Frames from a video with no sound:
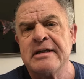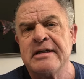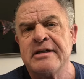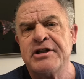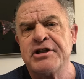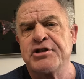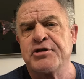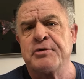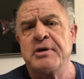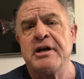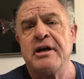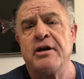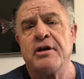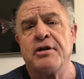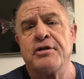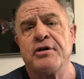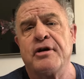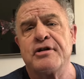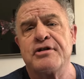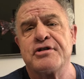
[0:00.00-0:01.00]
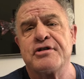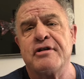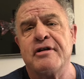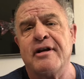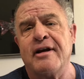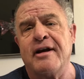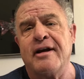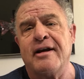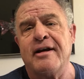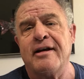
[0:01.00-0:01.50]
just three little thoughts
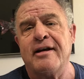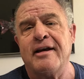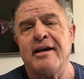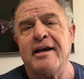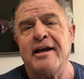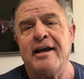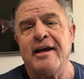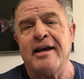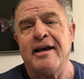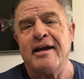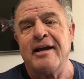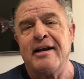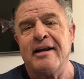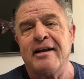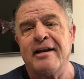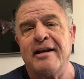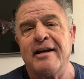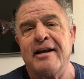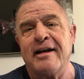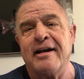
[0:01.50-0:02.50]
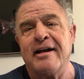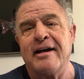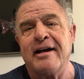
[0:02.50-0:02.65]
today, and